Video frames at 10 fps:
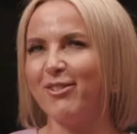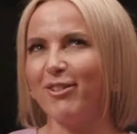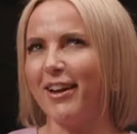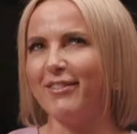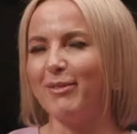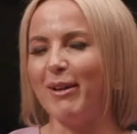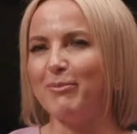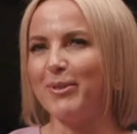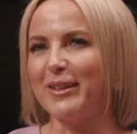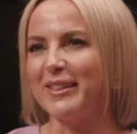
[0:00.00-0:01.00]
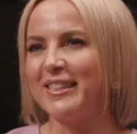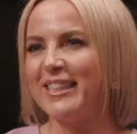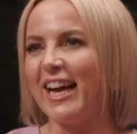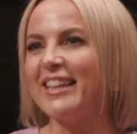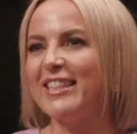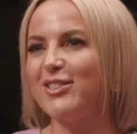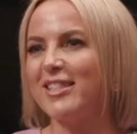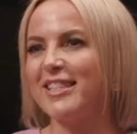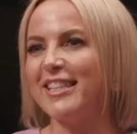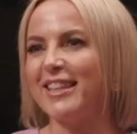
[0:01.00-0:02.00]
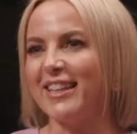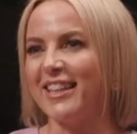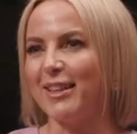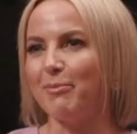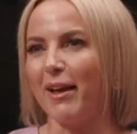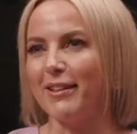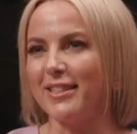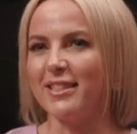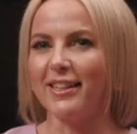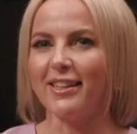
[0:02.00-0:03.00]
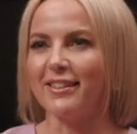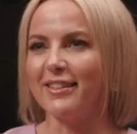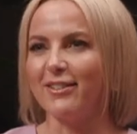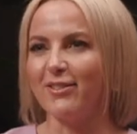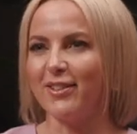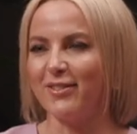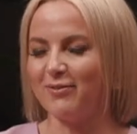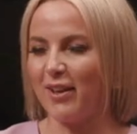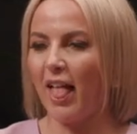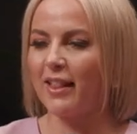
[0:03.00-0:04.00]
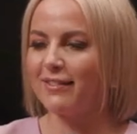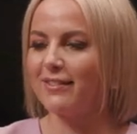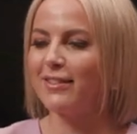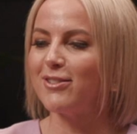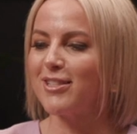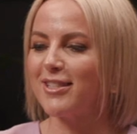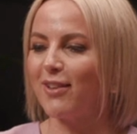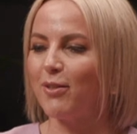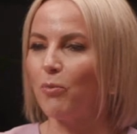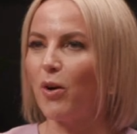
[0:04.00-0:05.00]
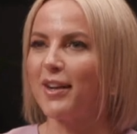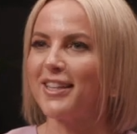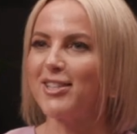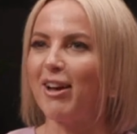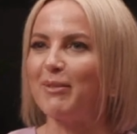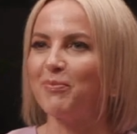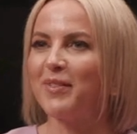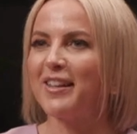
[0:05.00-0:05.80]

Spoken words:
that I remember. And they just eat the pellets and then, you know, you just give them one at a time.